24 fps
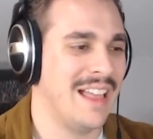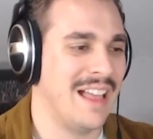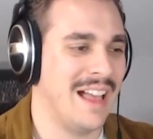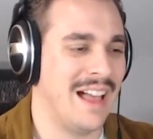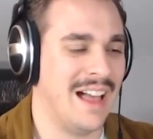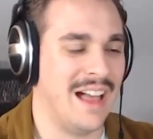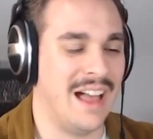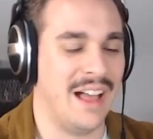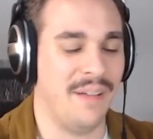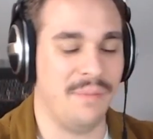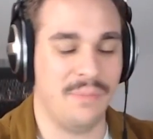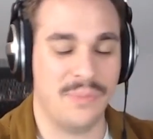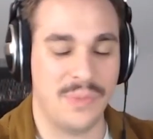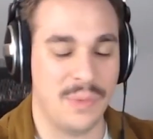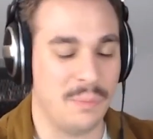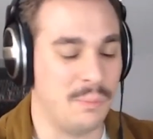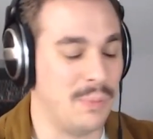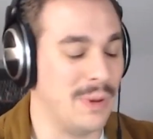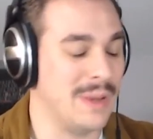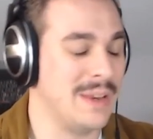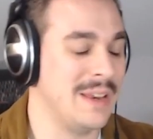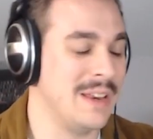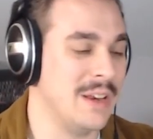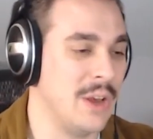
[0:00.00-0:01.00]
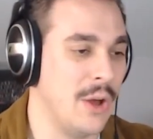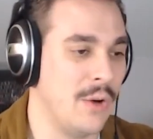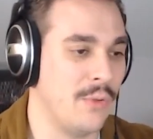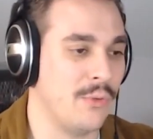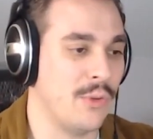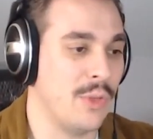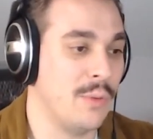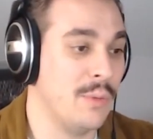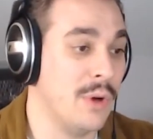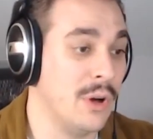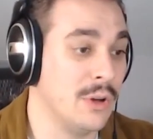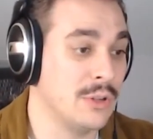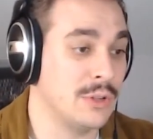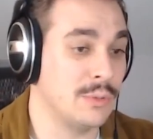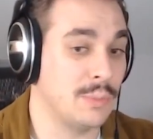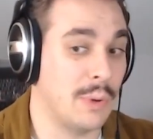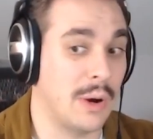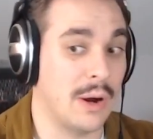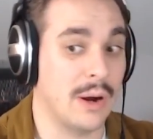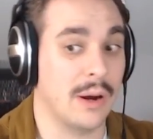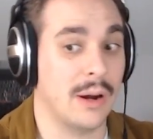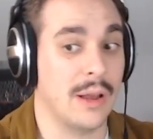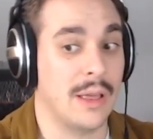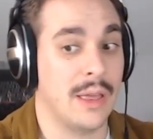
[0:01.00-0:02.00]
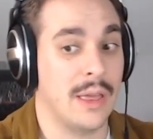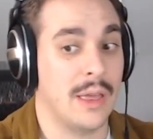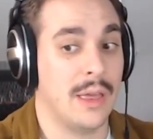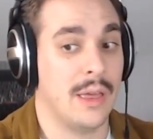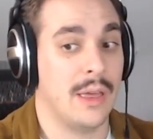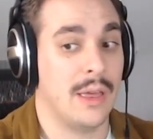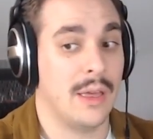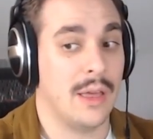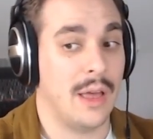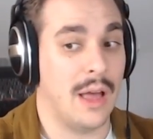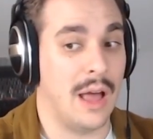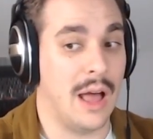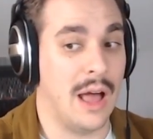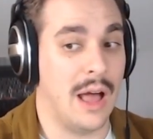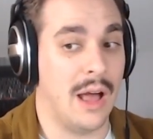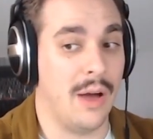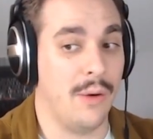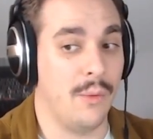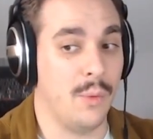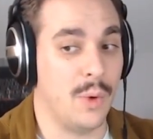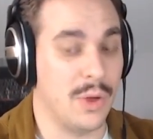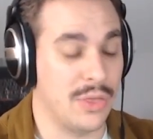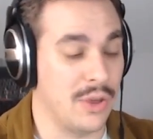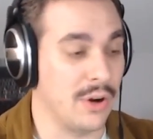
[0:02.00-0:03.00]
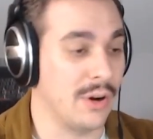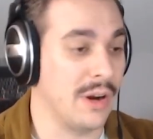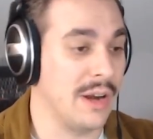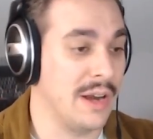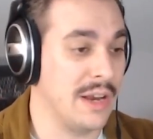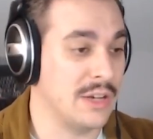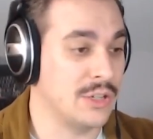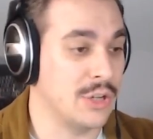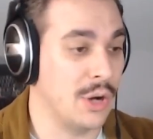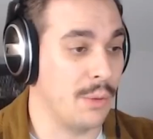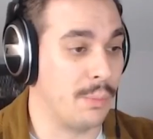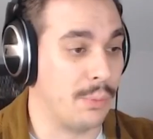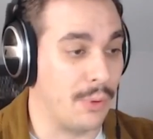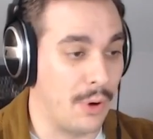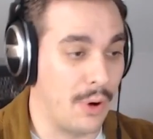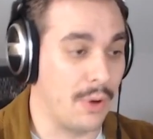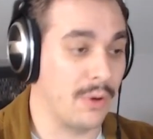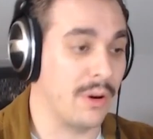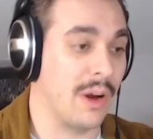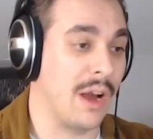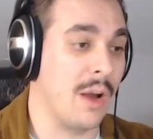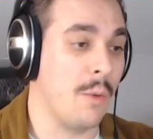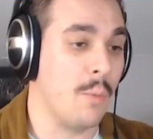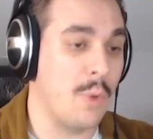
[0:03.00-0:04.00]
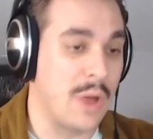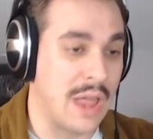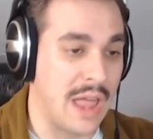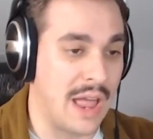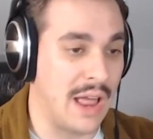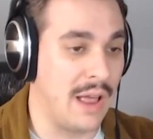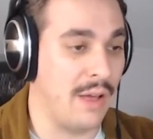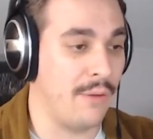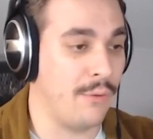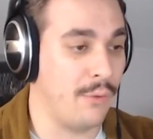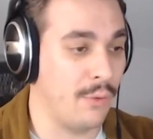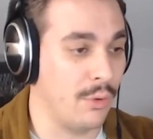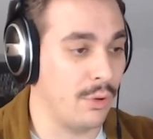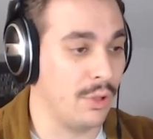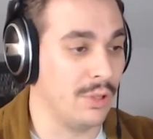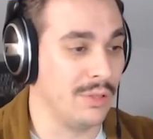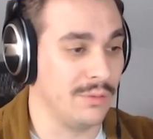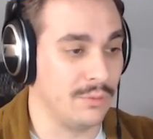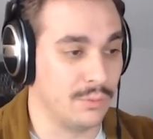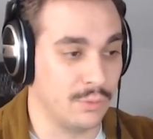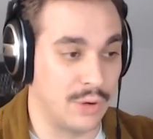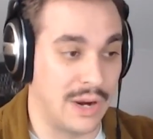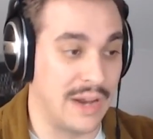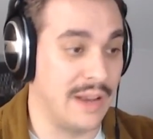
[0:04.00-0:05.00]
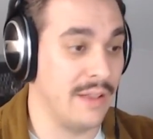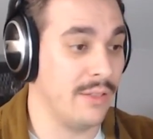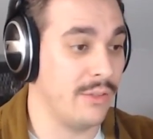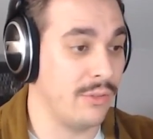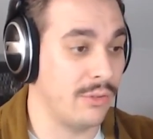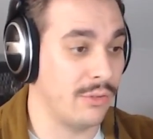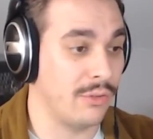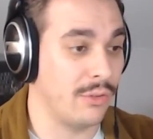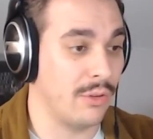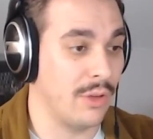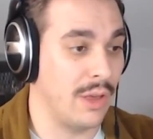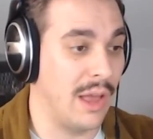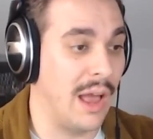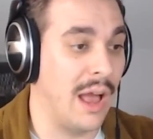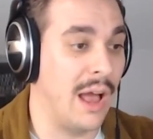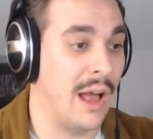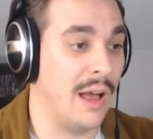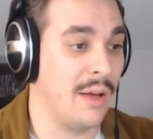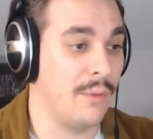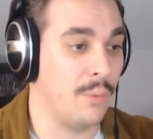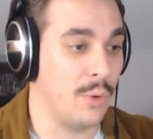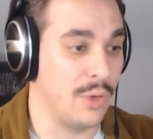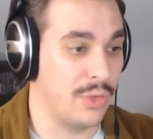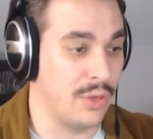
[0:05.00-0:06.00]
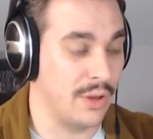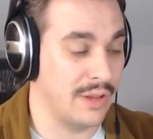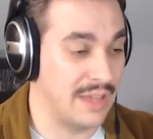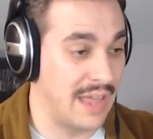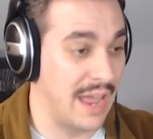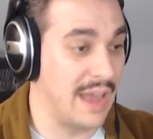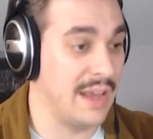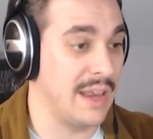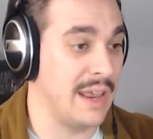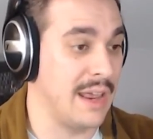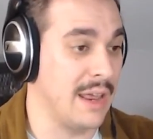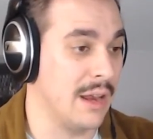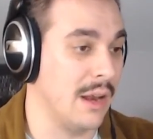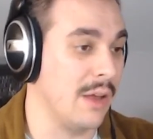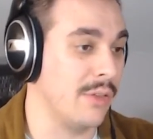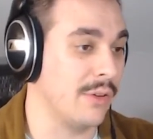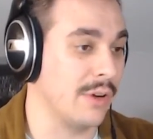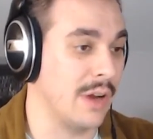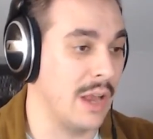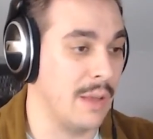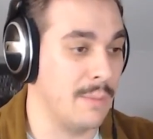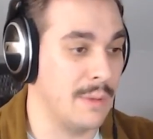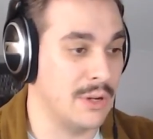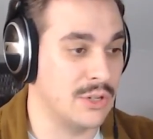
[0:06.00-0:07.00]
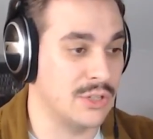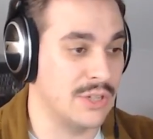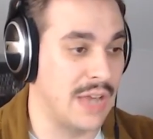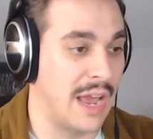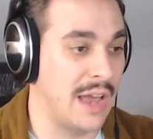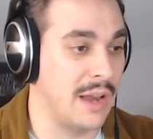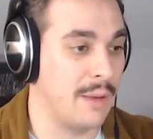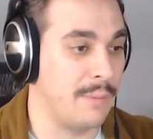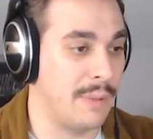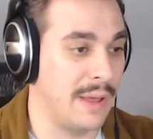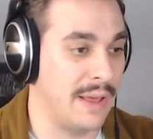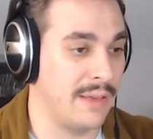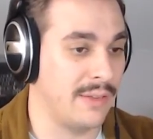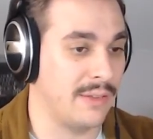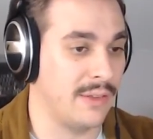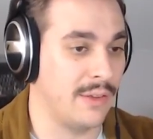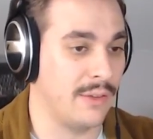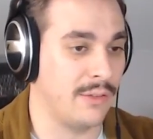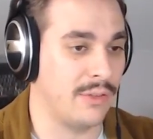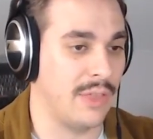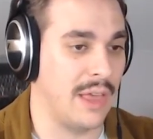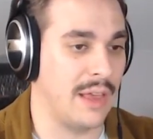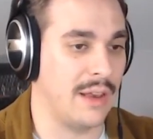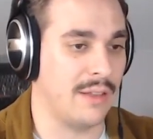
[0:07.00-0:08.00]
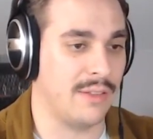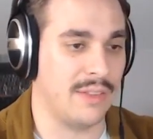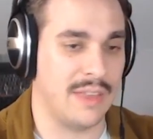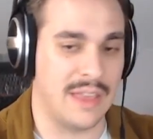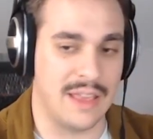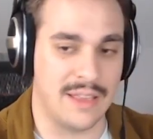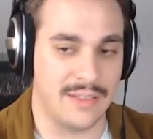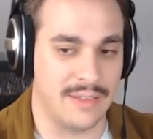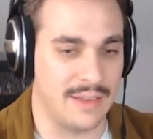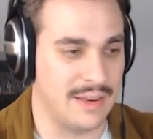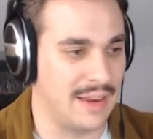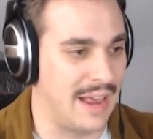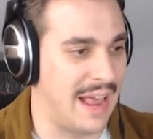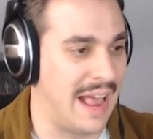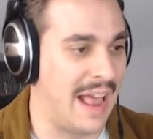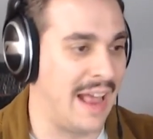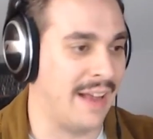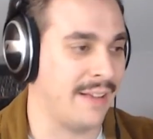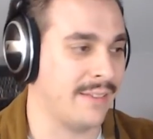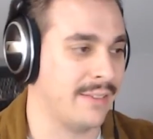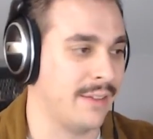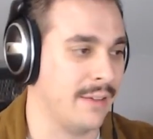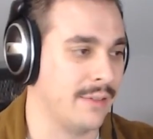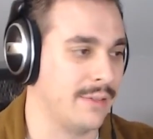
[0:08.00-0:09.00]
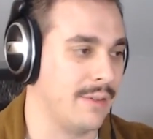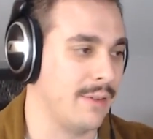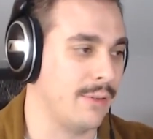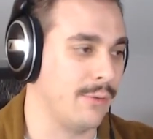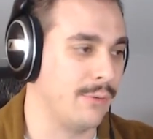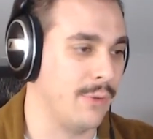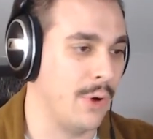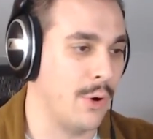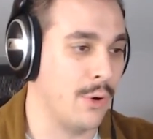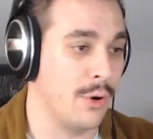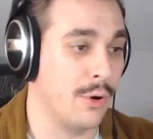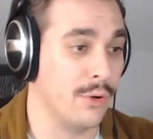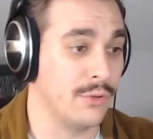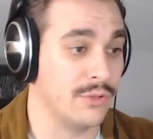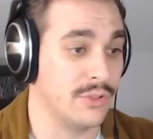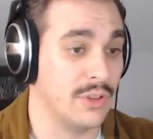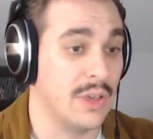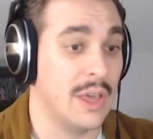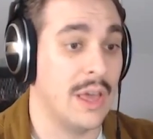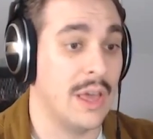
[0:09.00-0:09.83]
But, for the most part, with our NHL program, we have rights with Getty and other image databases that it's easy to access these photos.